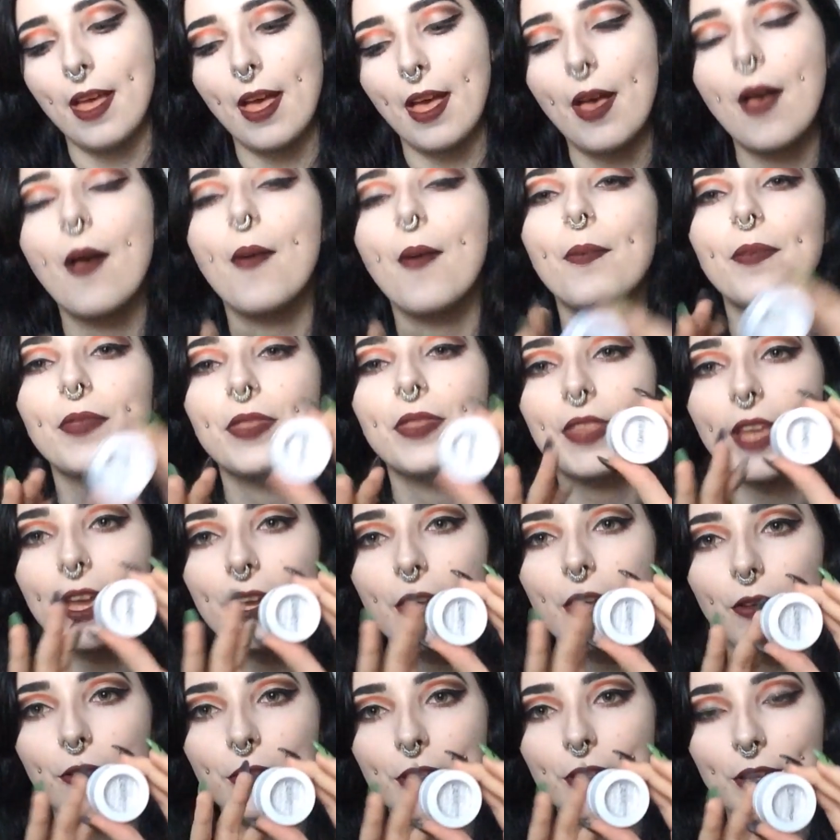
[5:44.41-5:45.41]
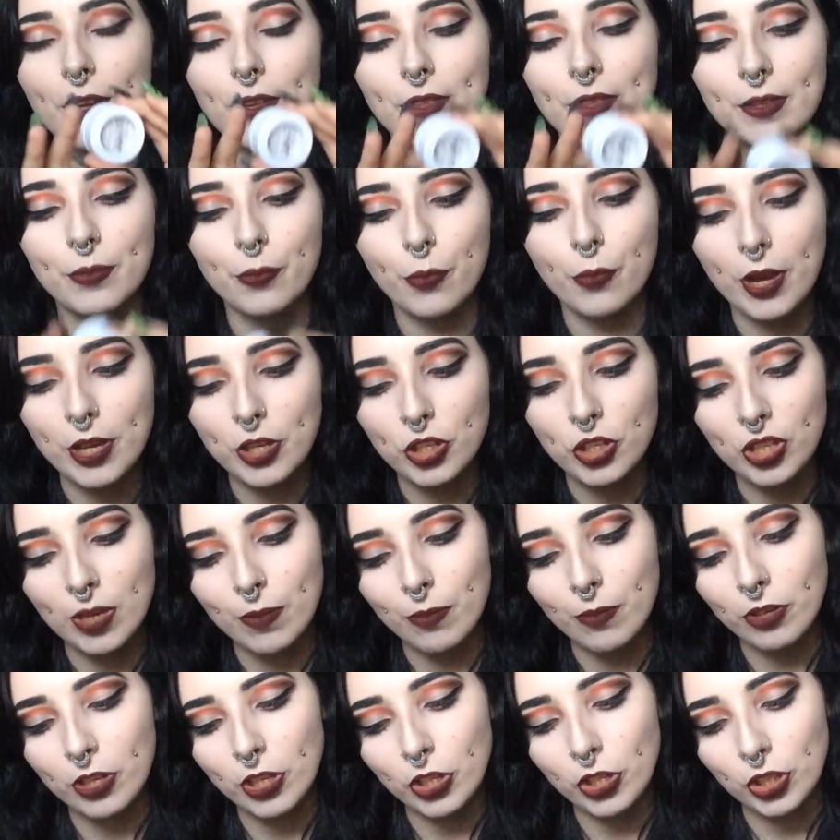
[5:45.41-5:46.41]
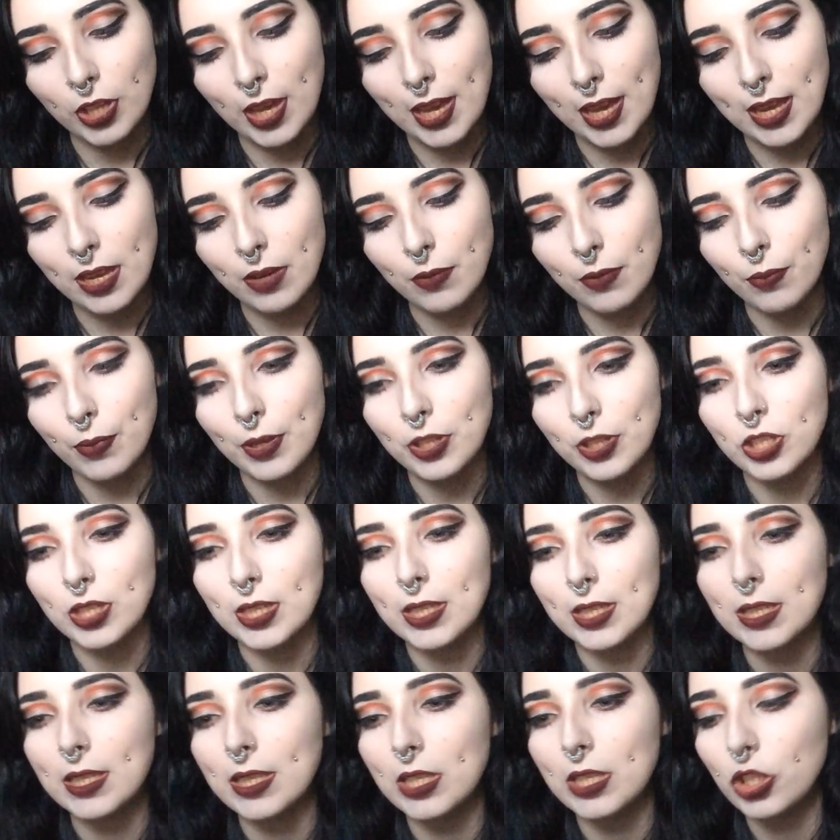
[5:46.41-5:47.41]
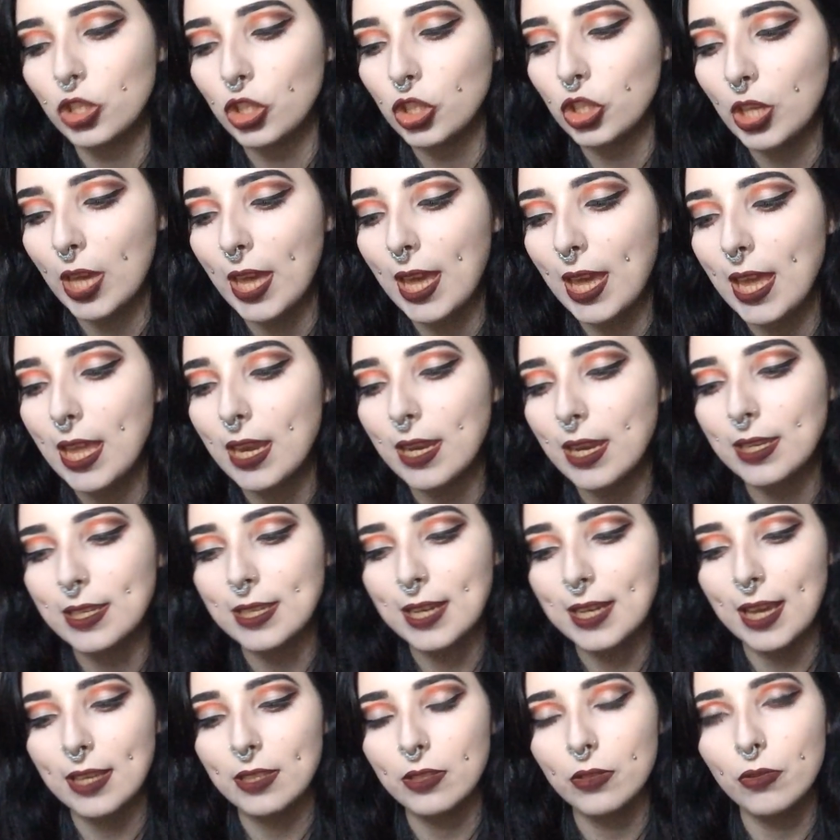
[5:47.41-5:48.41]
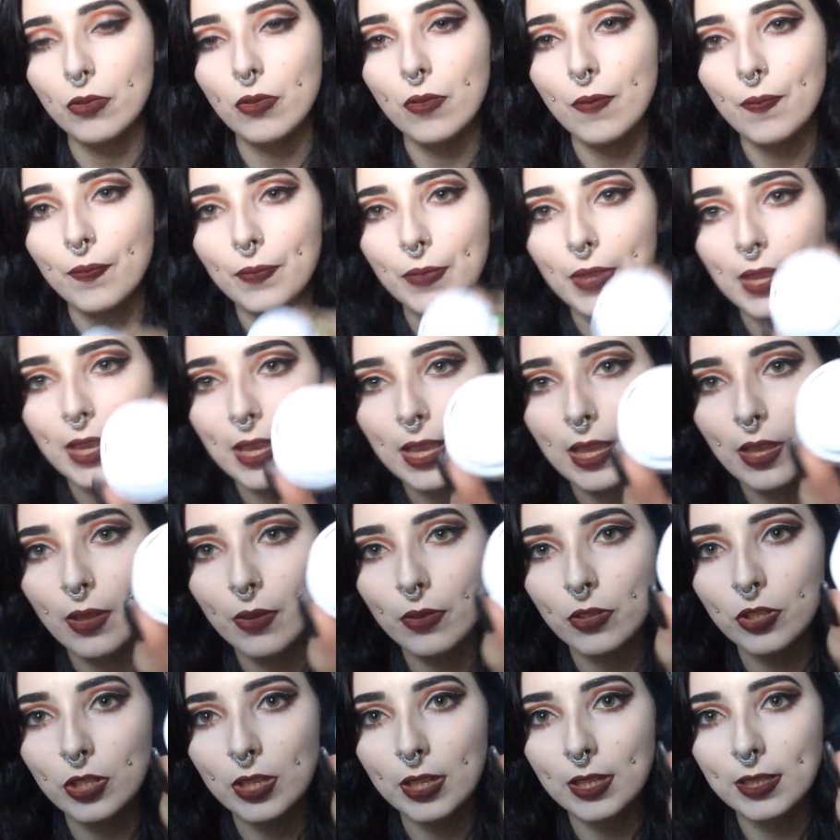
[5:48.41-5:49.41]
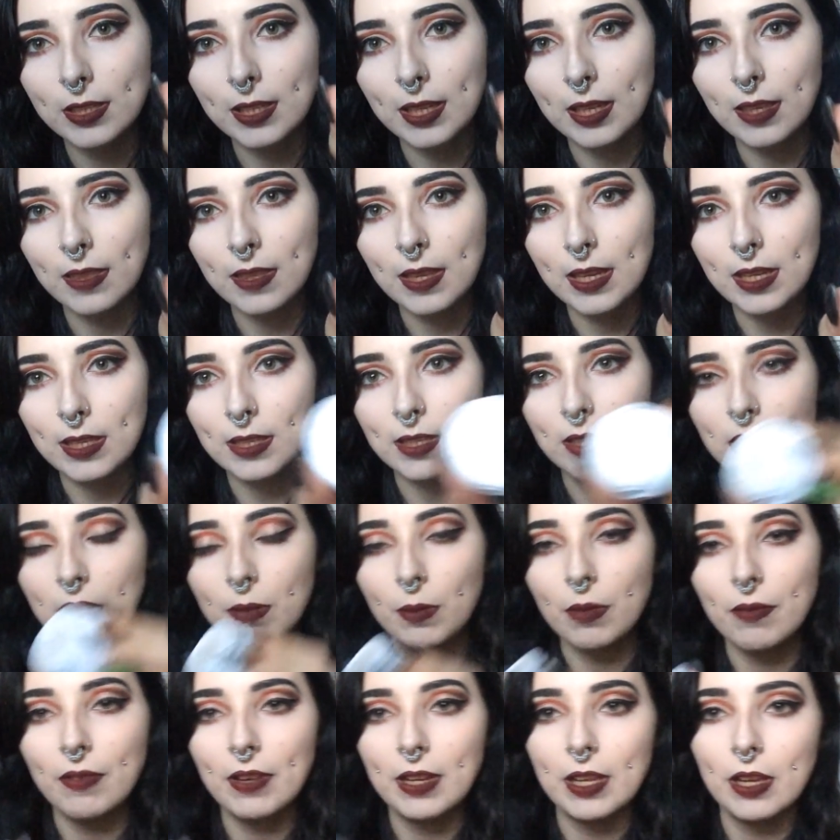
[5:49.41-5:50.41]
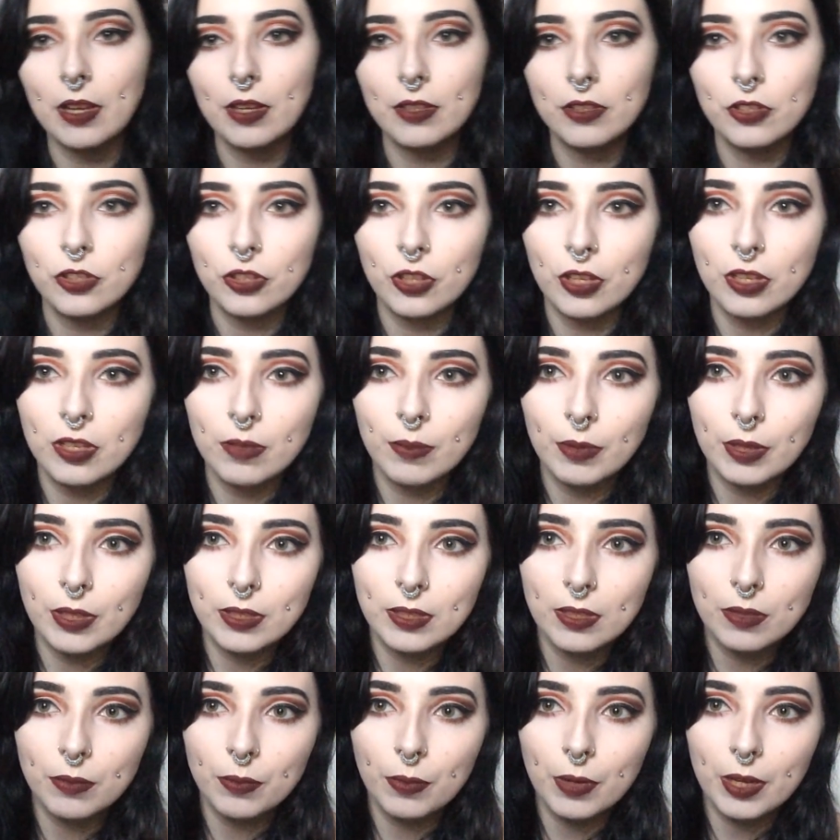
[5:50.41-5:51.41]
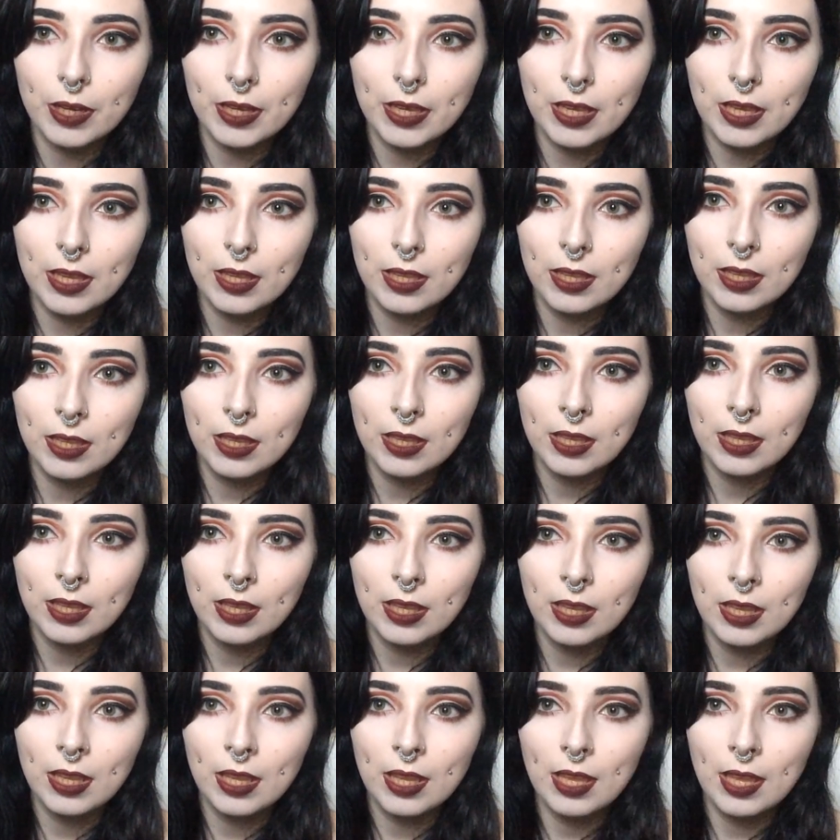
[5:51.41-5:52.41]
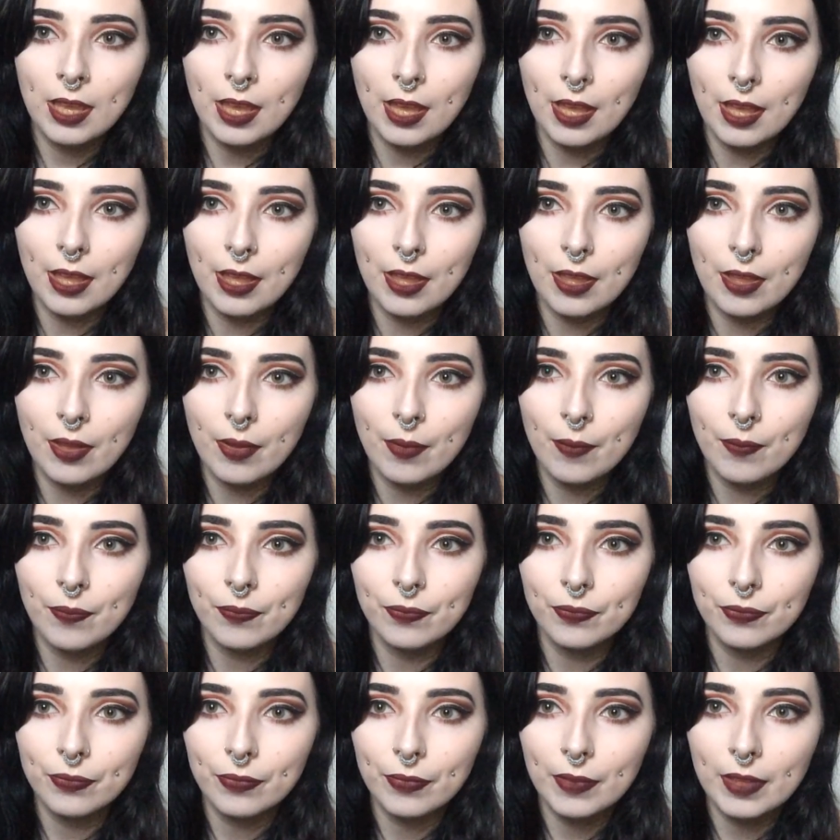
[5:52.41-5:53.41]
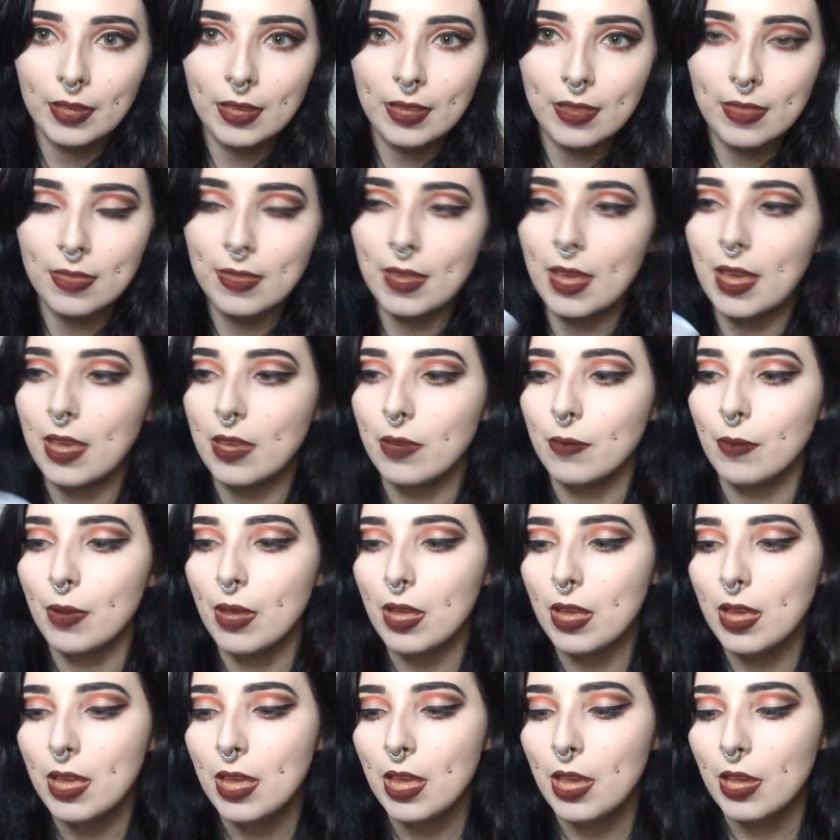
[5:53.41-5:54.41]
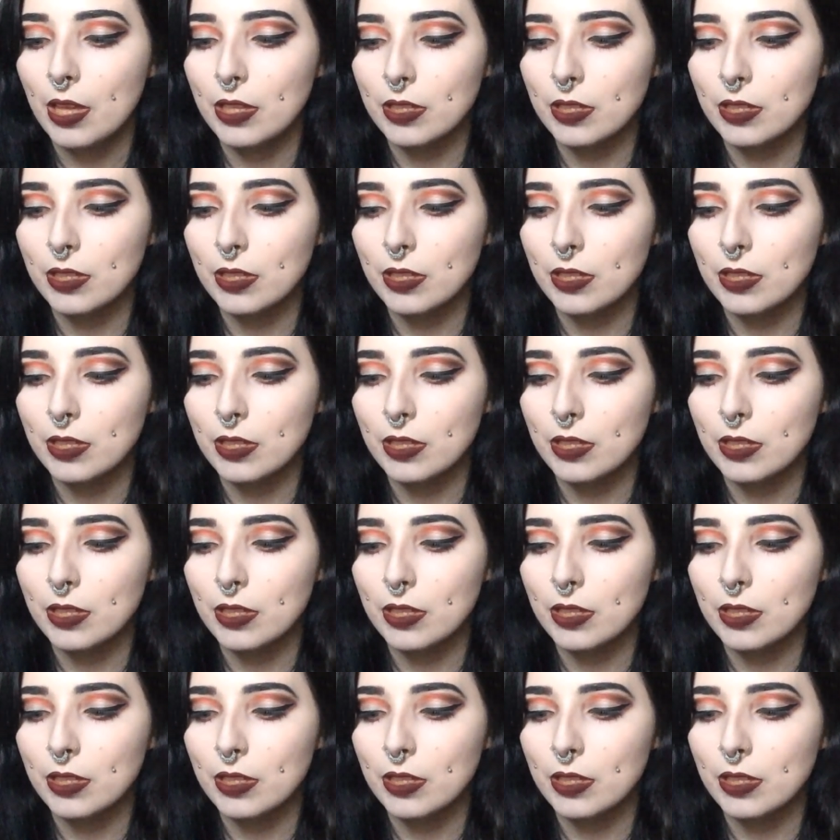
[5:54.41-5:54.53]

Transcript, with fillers: Um, I've also got this white shimmery shade, which is the shade Tassel, which looks like this. It's going to be really hard to show you because it's white. Um, there you are.